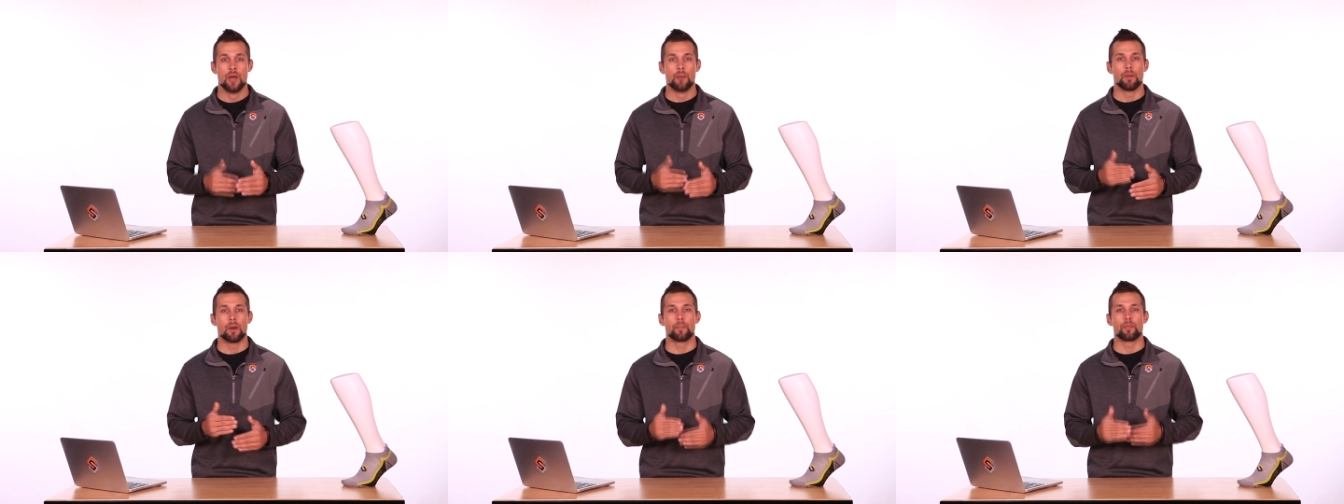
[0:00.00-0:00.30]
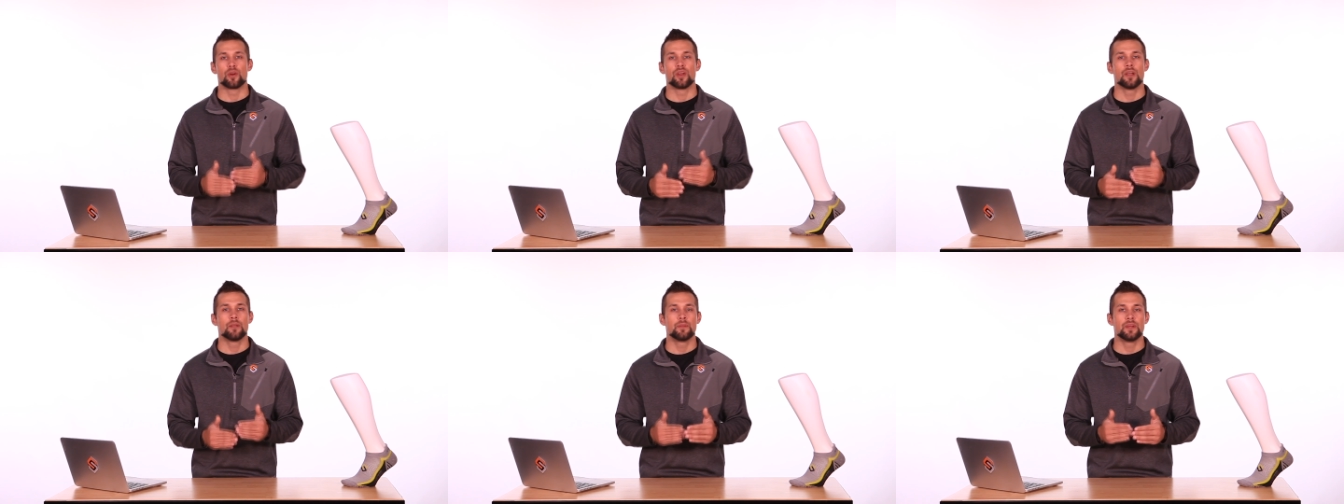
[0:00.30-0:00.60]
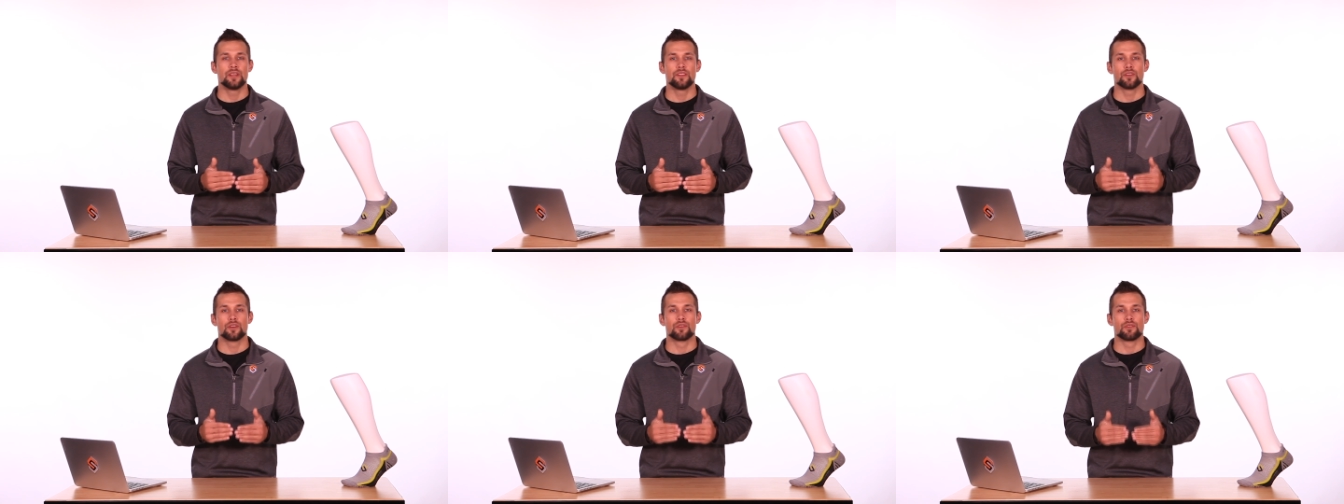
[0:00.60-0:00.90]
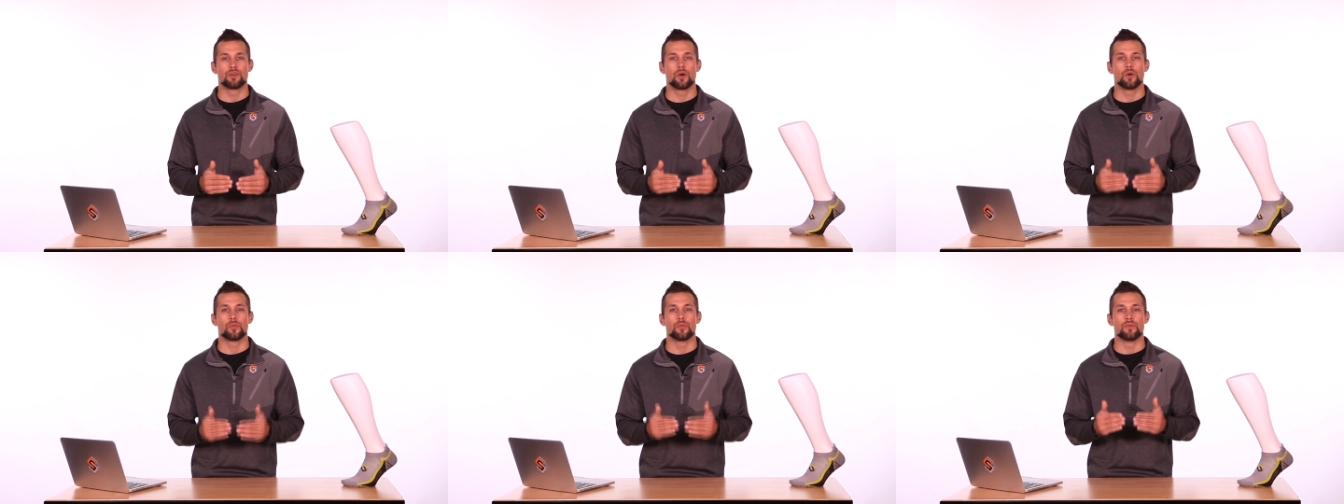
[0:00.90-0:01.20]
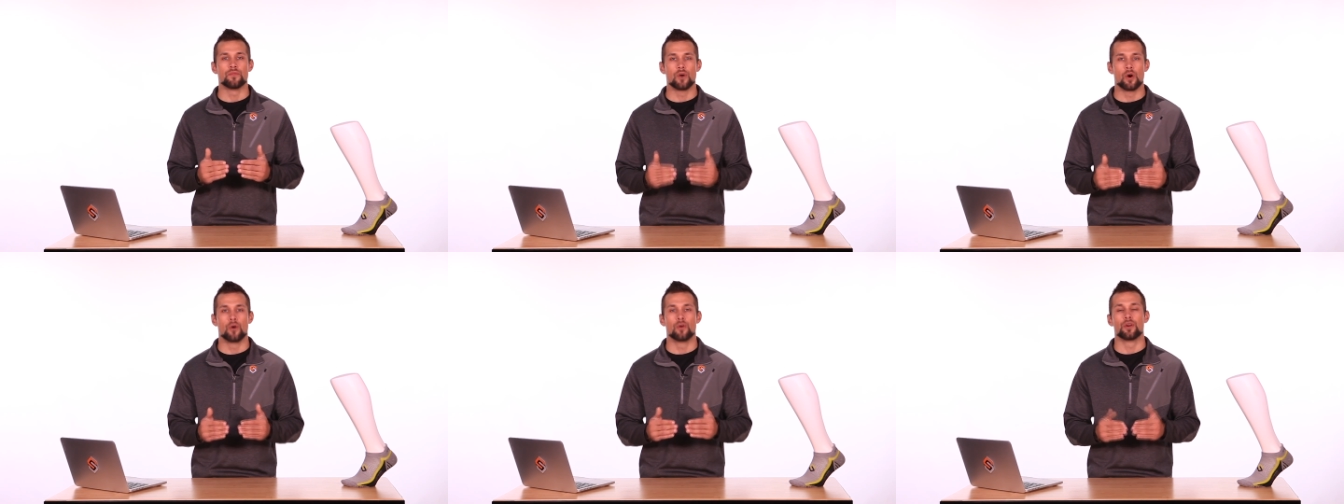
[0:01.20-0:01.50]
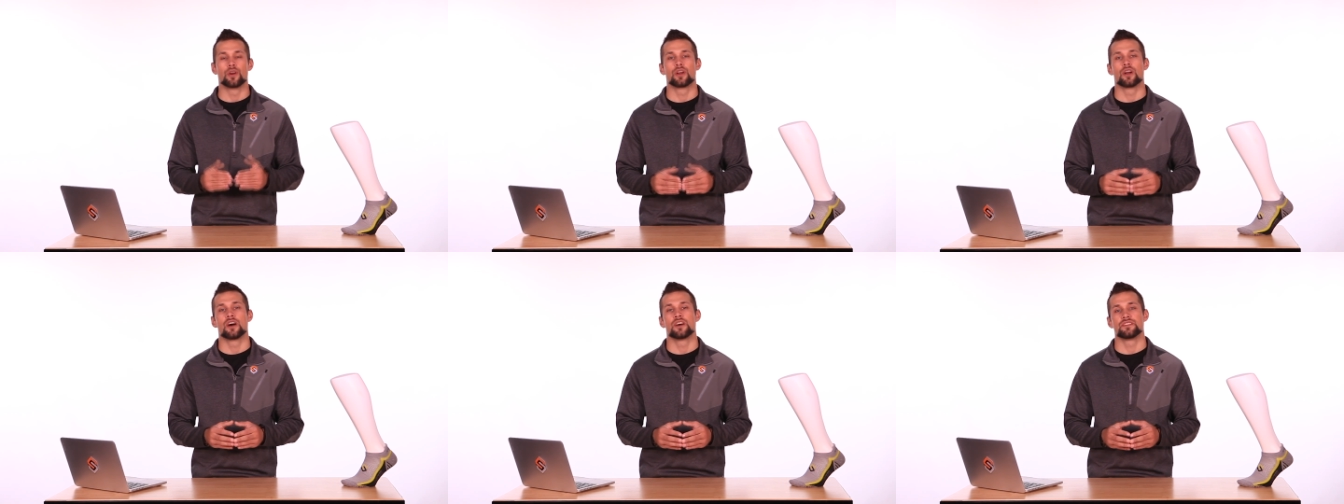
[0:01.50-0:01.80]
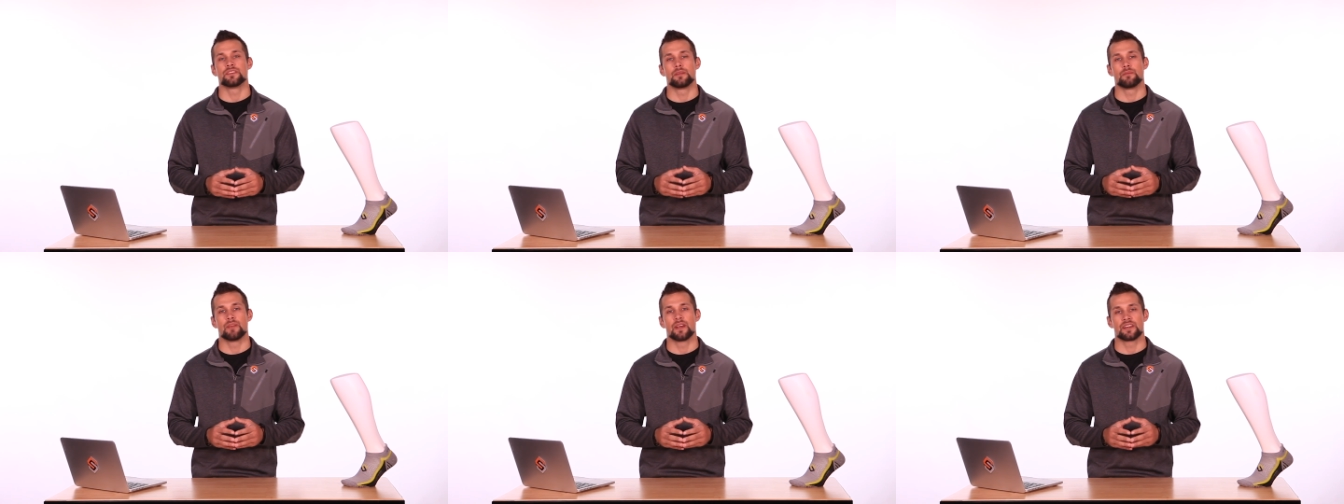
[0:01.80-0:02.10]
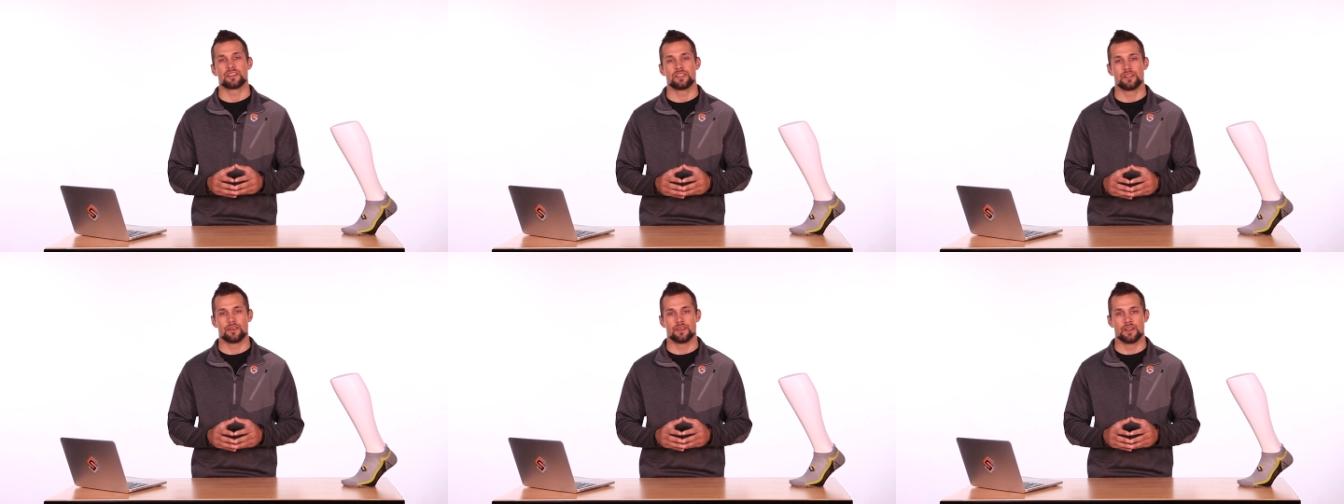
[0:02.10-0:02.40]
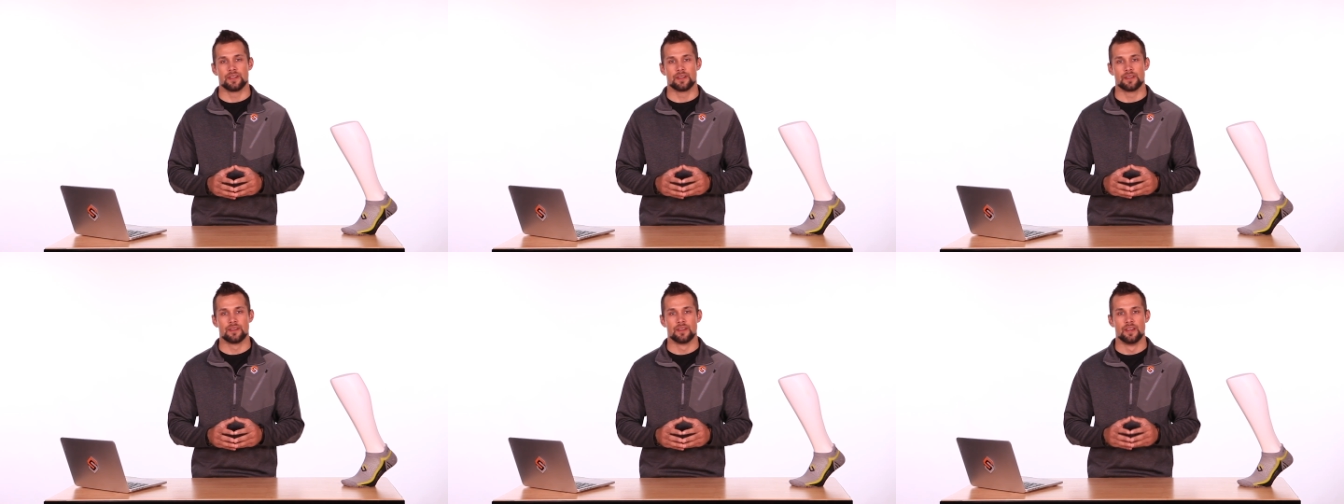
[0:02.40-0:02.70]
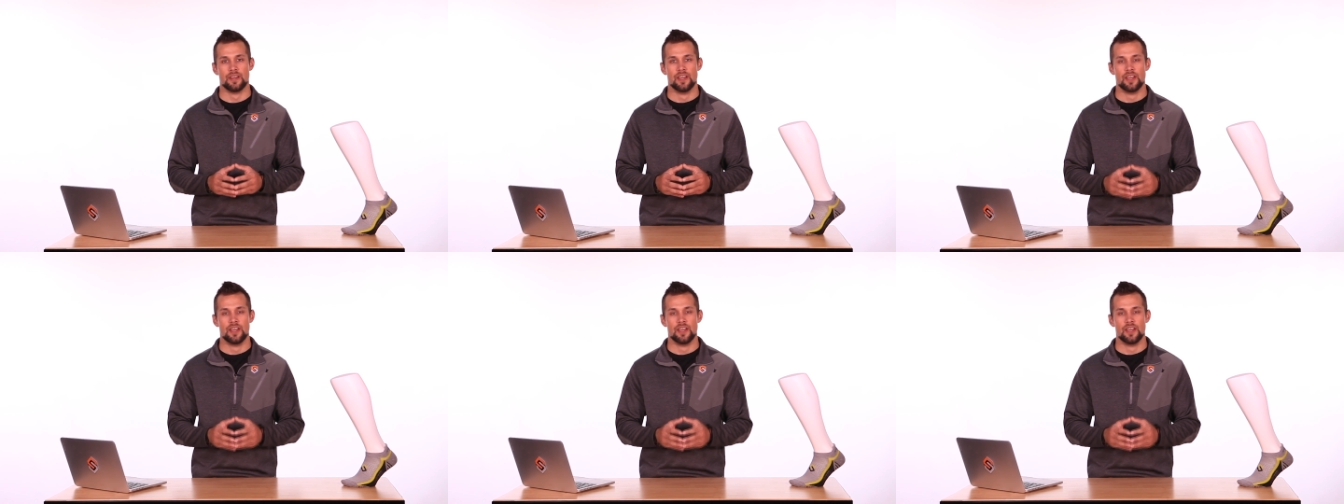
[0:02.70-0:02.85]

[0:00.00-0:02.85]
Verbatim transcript: by prohibiting the growth of odor-causing bacteria.